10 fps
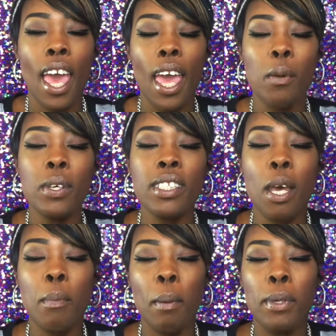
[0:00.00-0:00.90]
Hey, what's
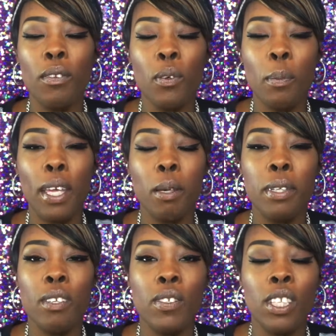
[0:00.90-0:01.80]
up, my beautiful makeup
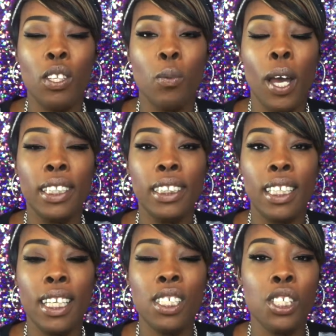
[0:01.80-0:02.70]
divas on the YT?
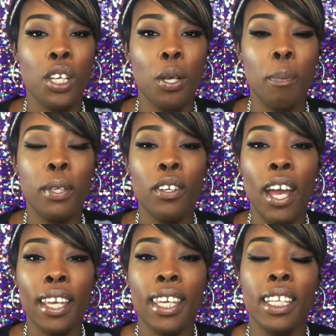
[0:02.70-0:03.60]
It's your girl, Pure
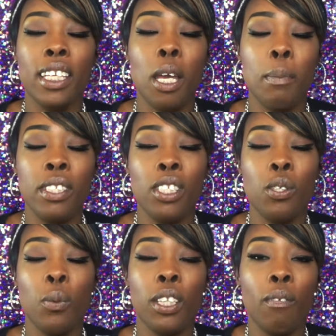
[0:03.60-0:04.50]
Eye Candy, coming to
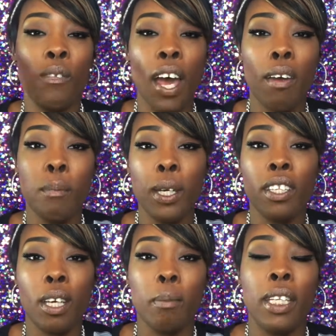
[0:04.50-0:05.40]
you with a
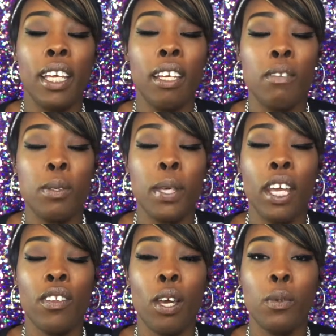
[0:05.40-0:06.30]
5-month update of some
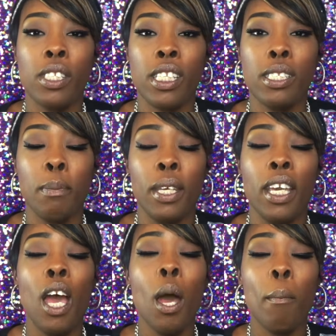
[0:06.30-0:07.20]
hair that was sent to
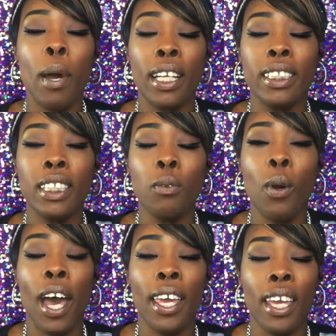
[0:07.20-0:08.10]
me by
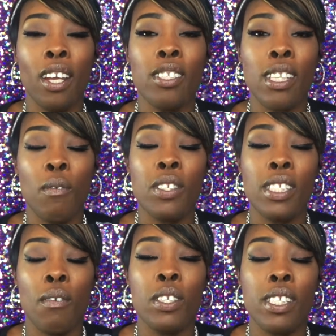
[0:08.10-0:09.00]

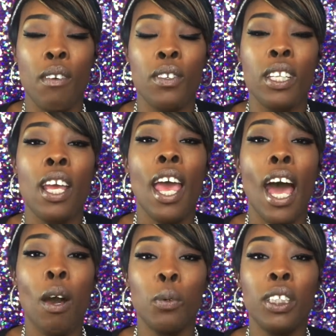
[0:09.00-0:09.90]
DYHair777.
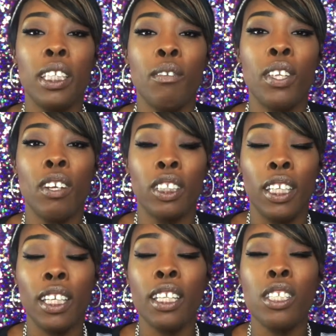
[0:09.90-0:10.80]
I will leave their
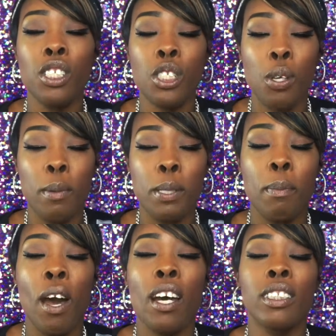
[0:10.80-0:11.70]
link in the description
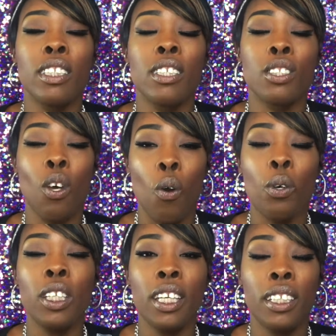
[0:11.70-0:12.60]
box, so
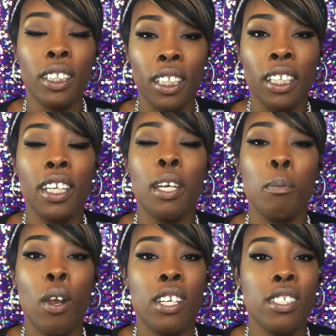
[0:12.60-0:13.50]
click the link
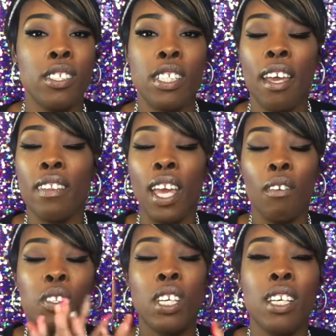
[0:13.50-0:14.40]
and browse their site. They
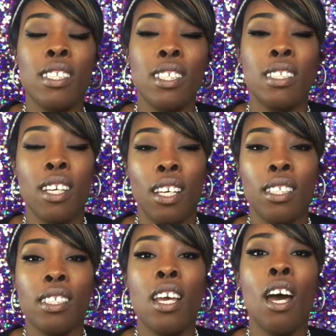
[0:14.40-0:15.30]
have tons and
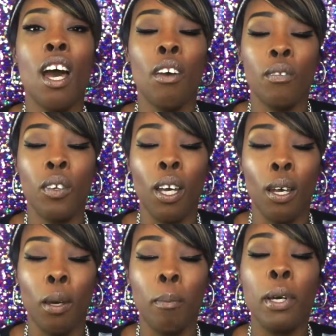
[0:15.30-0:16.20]
tons of
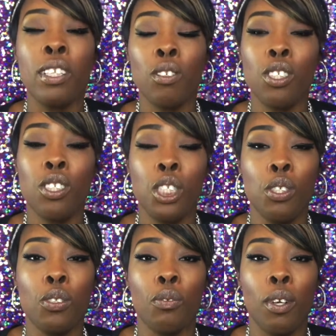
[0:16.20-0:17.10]
bundles to
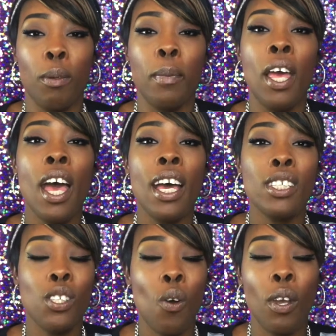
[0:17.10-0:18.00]
choose from.
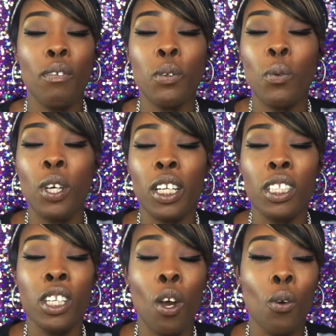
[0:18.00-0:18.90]
So if you want
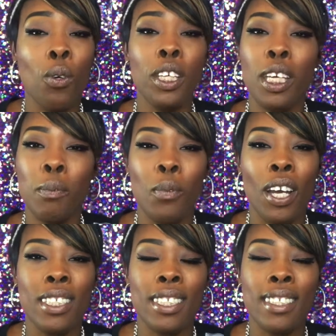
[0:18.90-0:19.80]
to know, keep
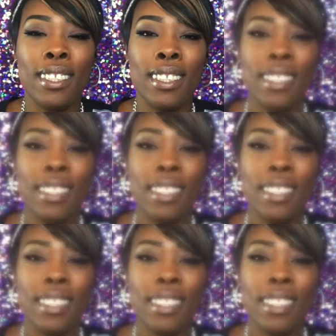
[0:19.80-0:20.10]
watching.